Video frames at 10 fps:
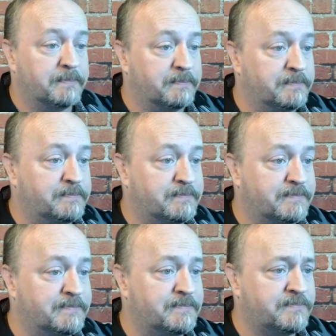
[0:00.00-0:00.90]
mm-hmm,
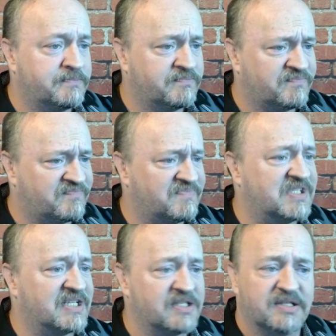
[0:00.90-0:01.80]
mm-hmm.
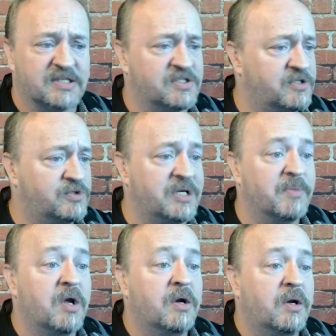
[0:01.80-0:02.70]
Tesla doesn't do cheap.